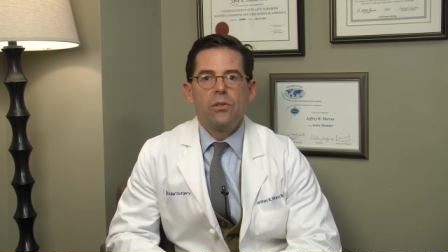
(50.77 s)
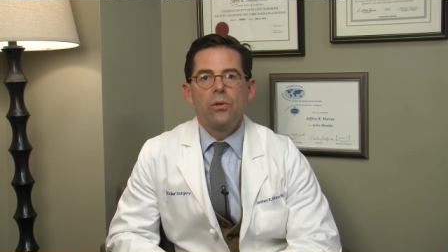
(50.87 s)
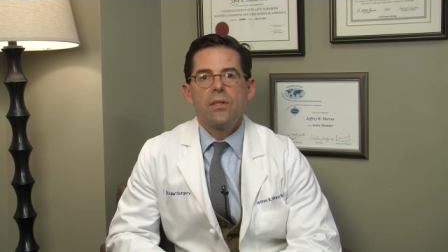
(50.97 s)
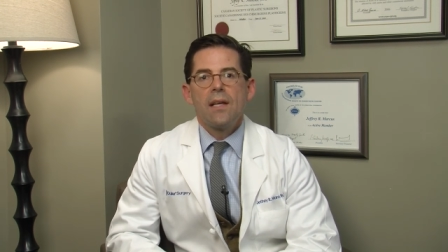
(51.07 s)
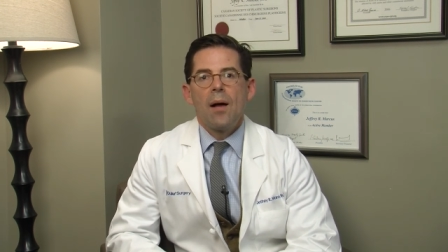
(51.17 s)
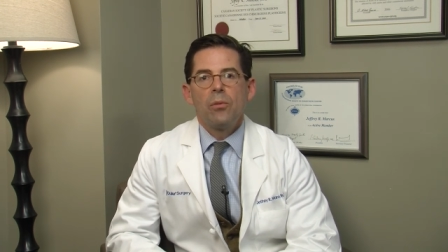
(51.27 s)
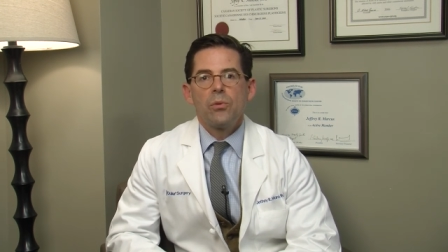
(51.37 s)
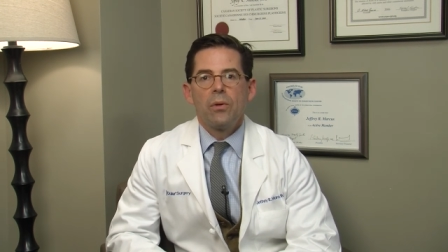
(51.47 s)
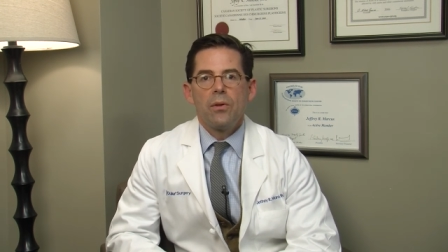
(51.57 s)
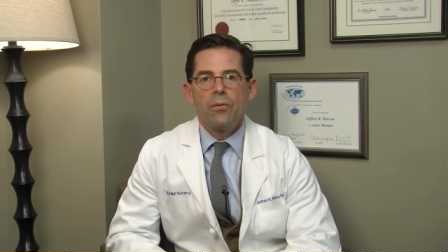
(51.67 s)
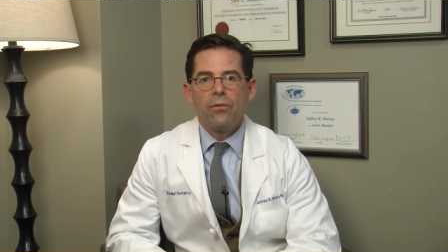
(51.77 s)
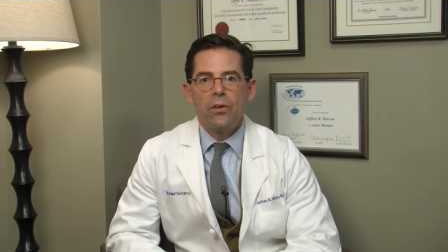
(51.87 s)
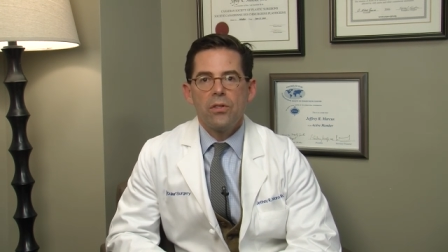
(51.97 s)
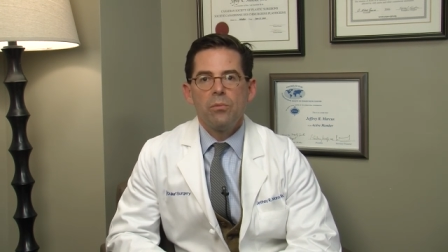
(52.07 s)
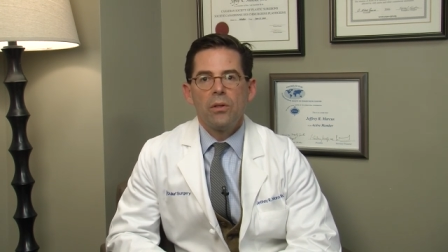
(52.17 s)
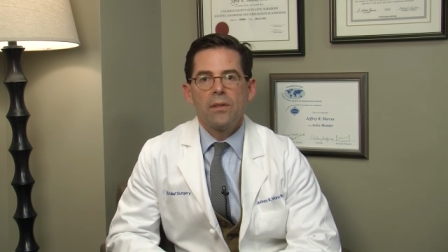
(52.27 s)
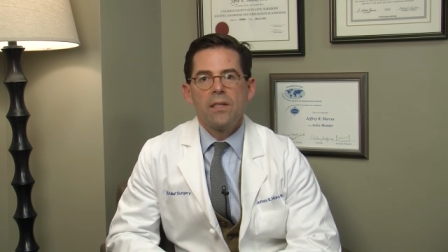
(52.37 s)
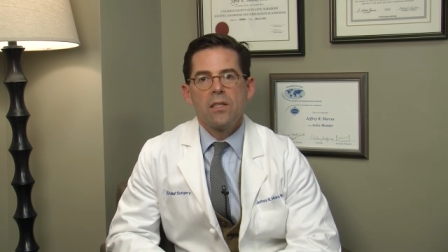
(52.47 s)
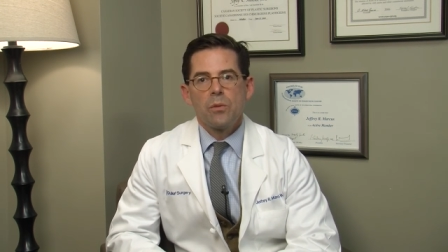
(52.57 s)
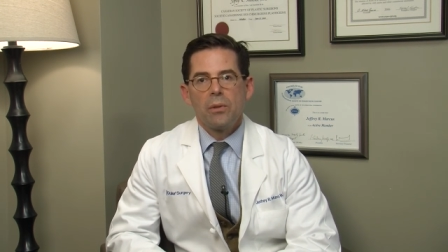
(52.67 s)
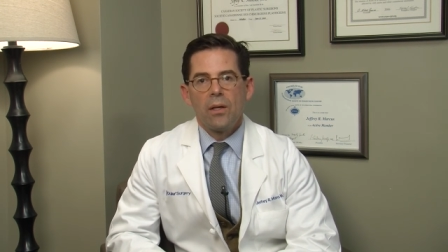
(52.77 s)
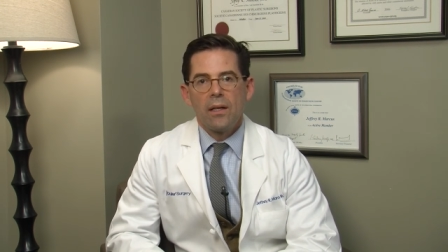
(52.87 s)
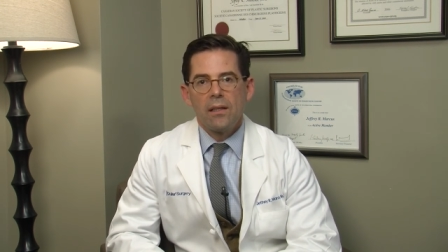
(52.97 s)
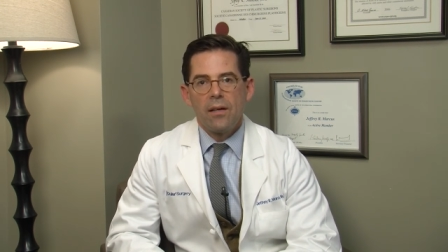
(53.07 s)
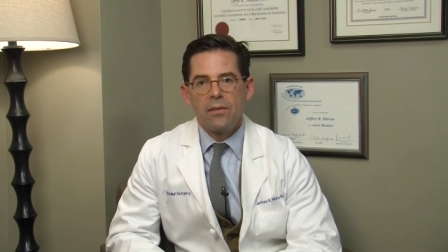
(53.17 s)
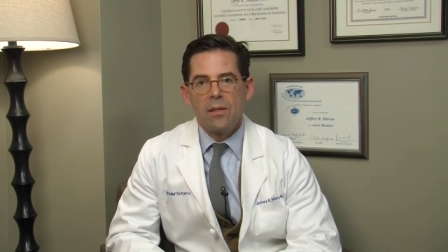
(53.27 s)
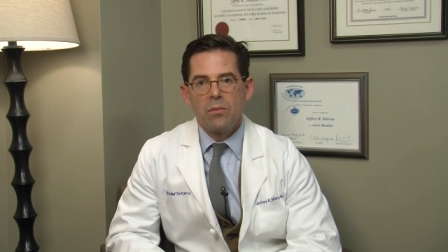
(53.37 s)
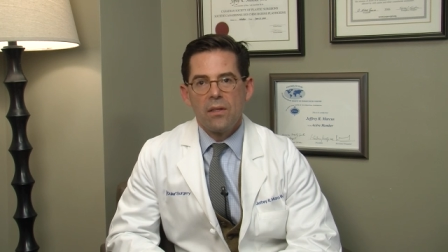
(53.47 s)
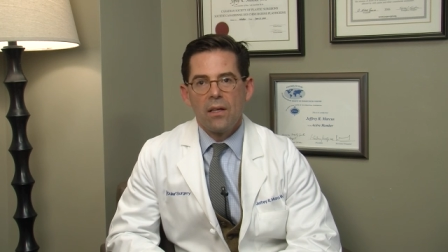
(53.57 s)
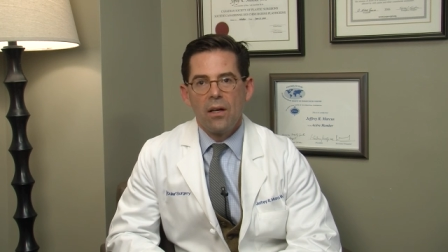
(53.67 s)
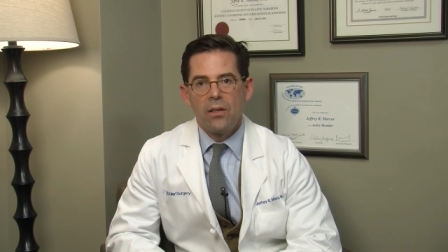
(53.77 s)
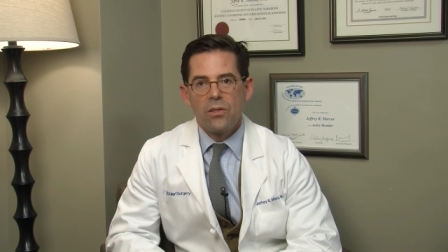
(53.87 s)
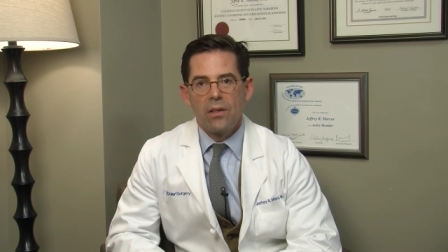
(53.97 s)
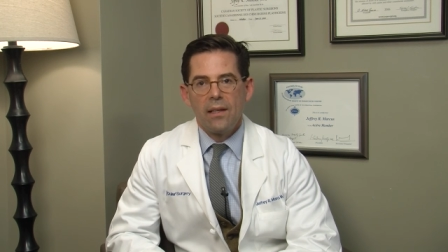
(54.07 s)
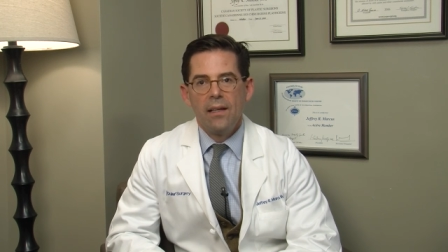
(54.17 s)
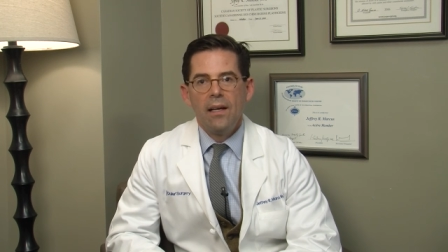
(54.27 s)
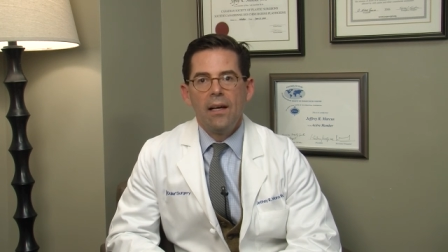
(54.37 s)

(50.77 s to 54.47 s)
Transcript: Duke established one of the first multidisciplinary cleft teams in the country,